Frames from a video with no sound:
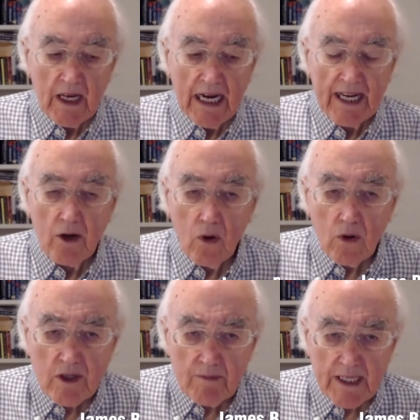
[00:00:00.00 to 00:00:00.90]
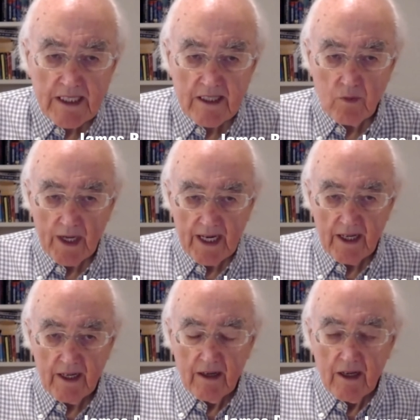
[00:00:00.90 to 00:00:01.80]
an automated
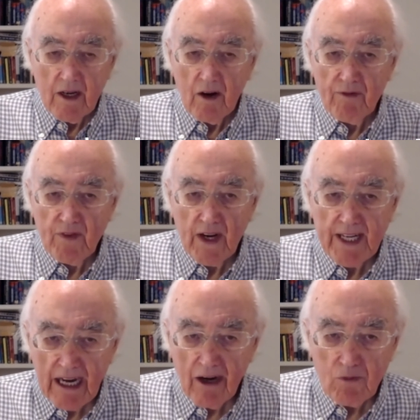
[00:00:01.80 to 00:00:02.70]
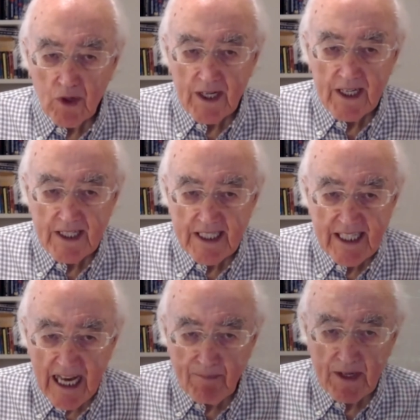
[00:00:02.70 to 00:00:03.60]
way of finding out what it is that's
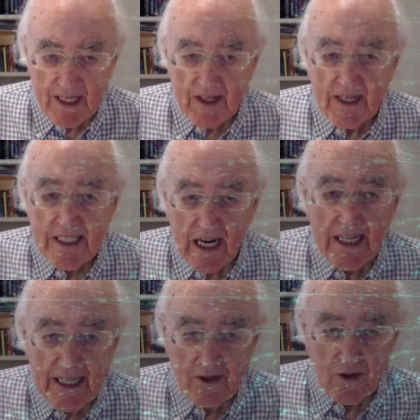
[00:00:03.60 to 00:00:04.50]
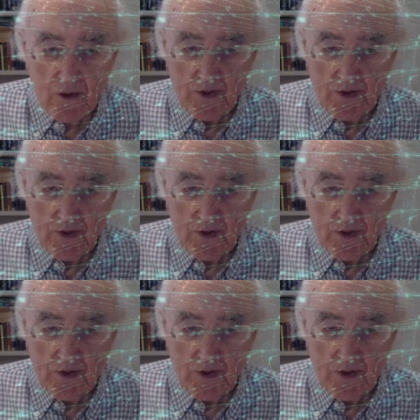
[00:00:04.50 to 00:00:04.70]
happening that is likely to cause